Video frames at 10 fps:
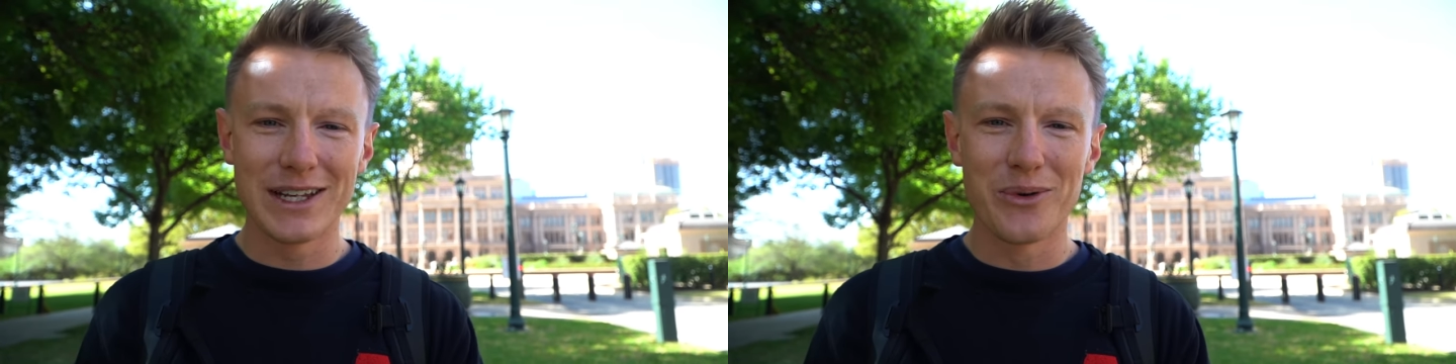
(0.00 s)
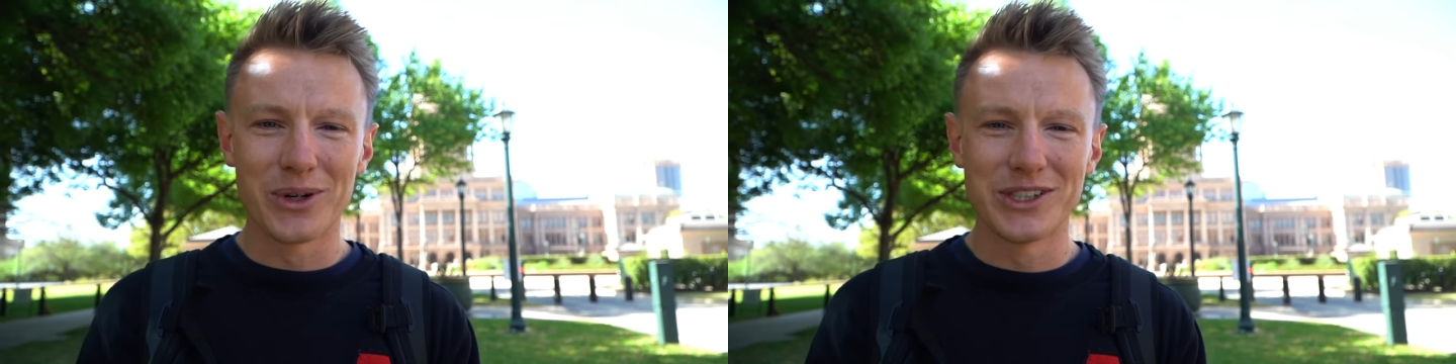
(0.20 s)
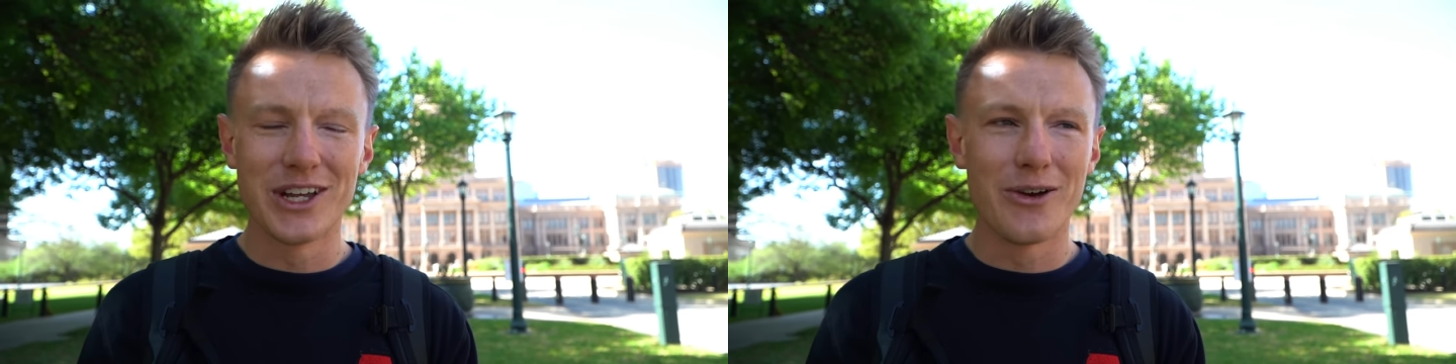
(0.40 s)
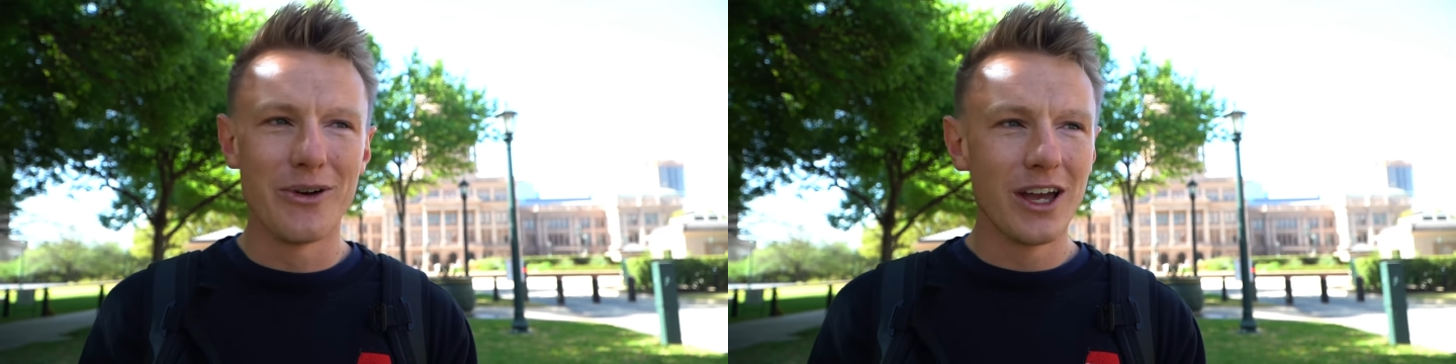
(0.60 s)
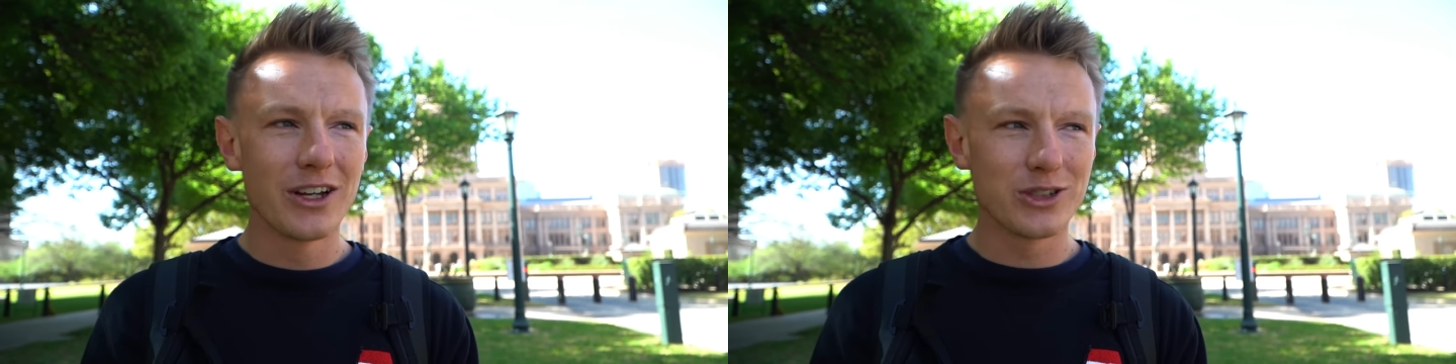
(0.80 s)
know what to do
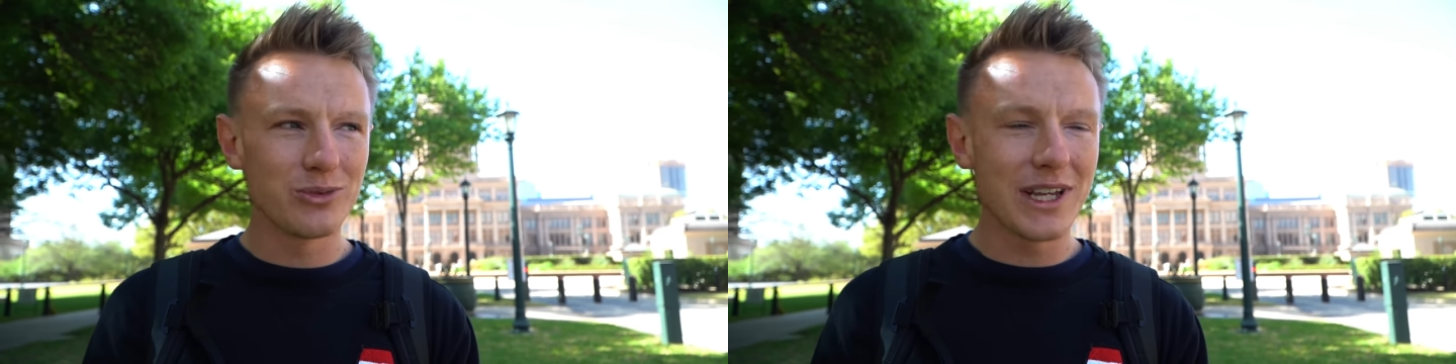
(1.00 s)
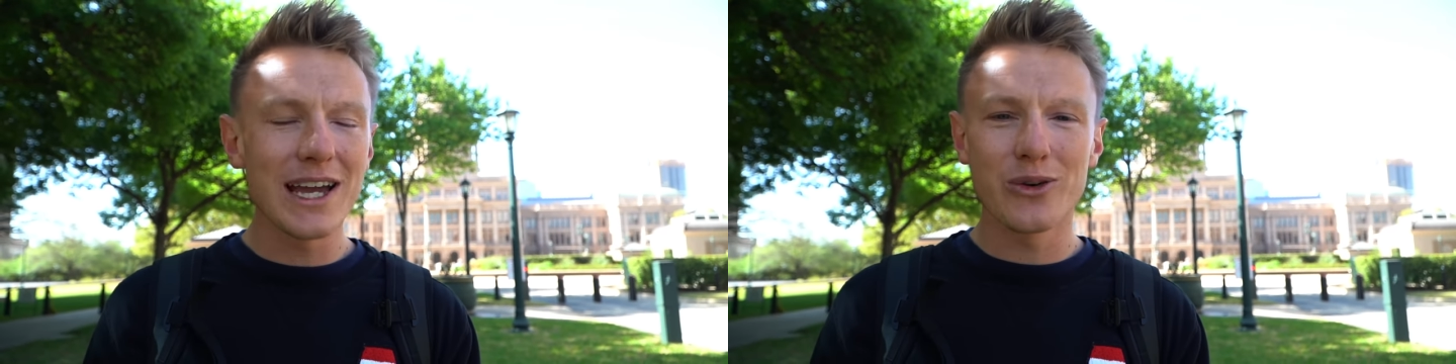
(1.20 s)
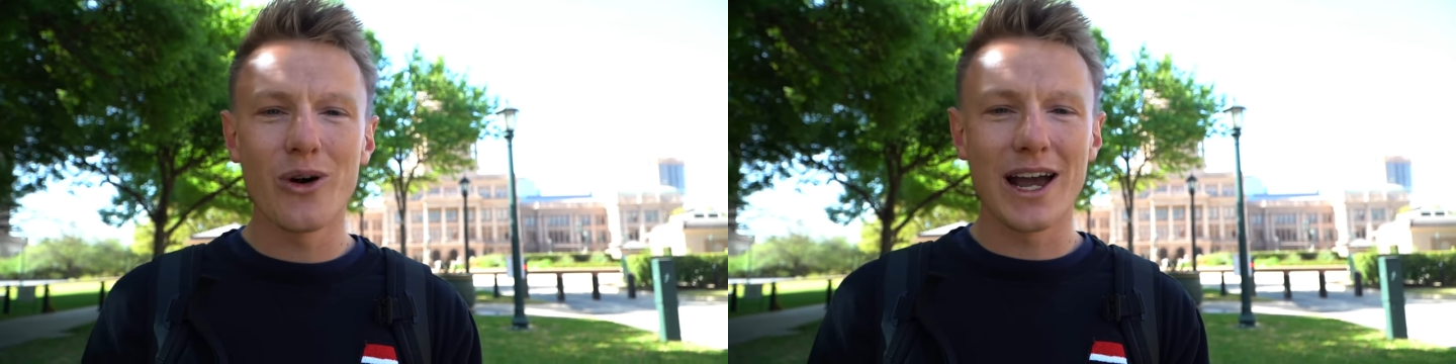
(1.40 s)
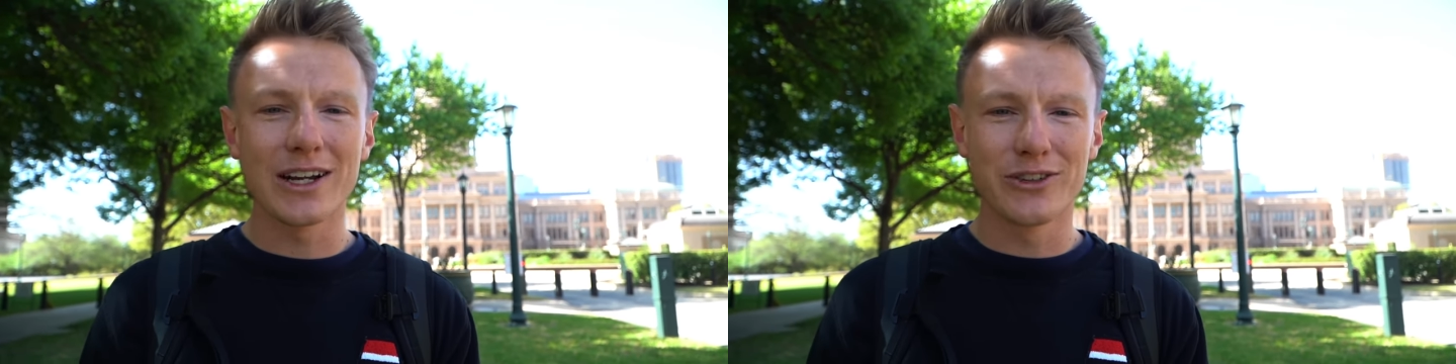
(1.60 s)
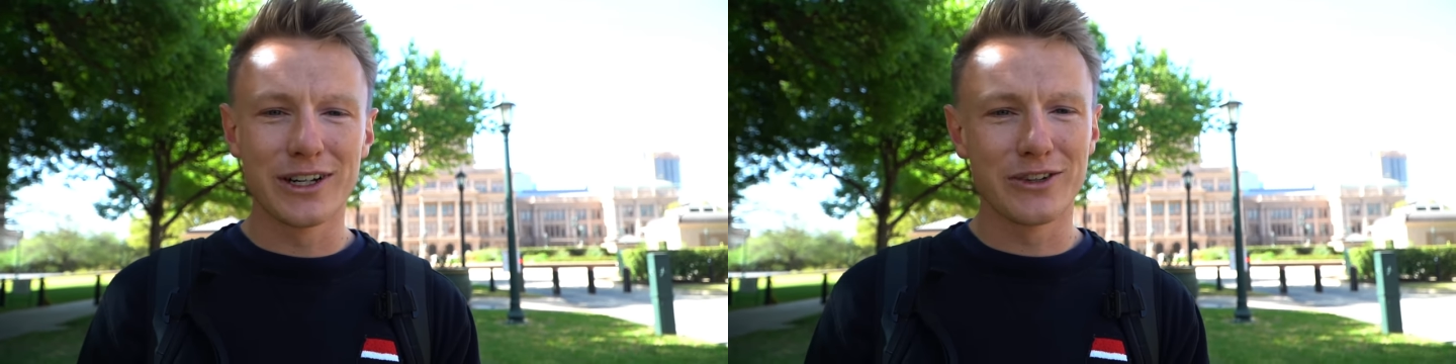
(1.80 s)
because he was getting quite
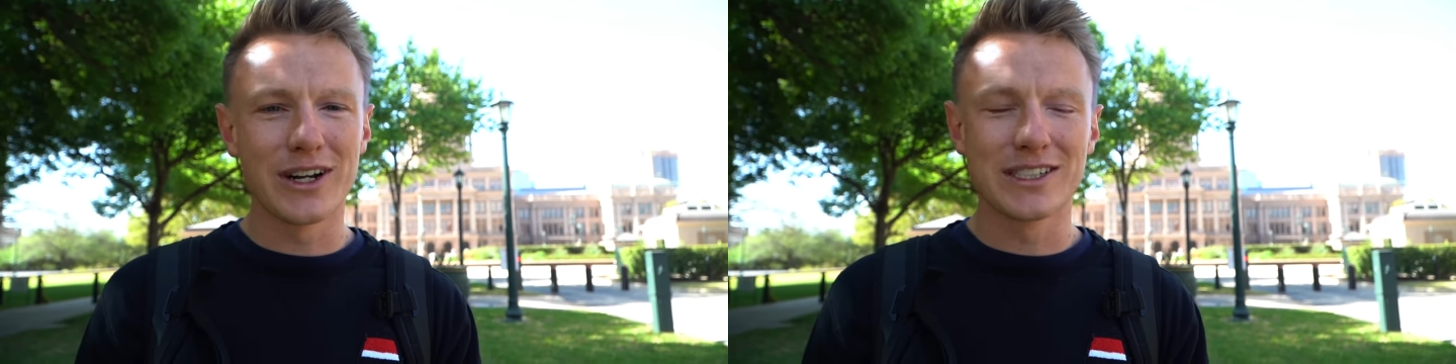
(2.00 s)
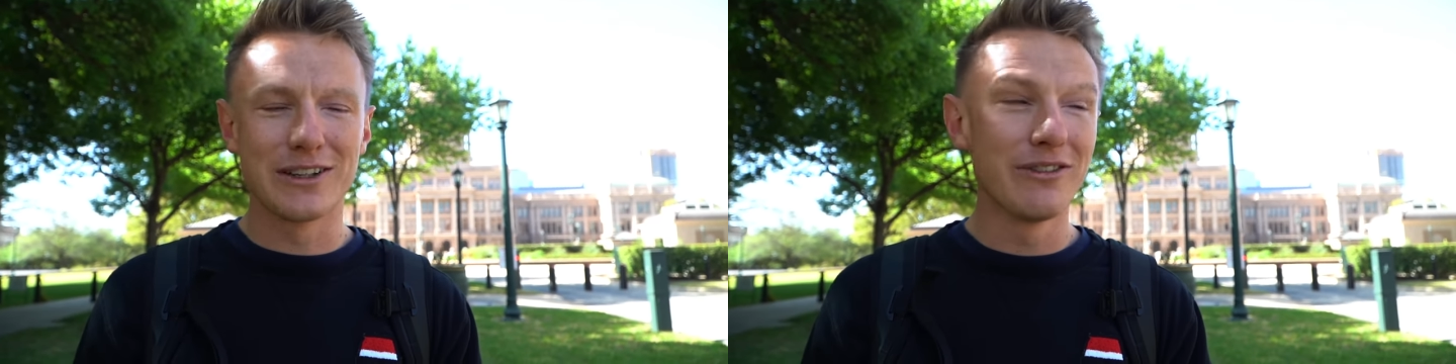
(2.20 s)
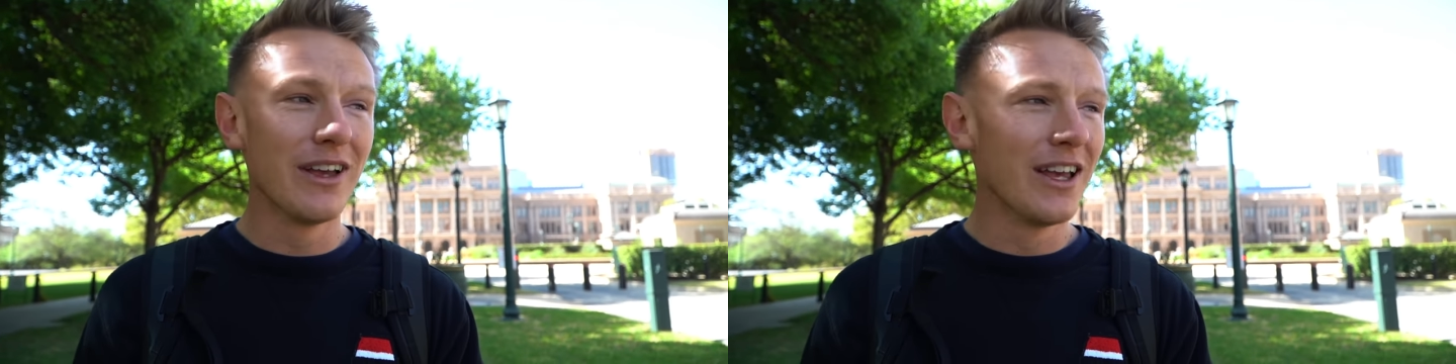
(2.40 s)
angry and aggressive.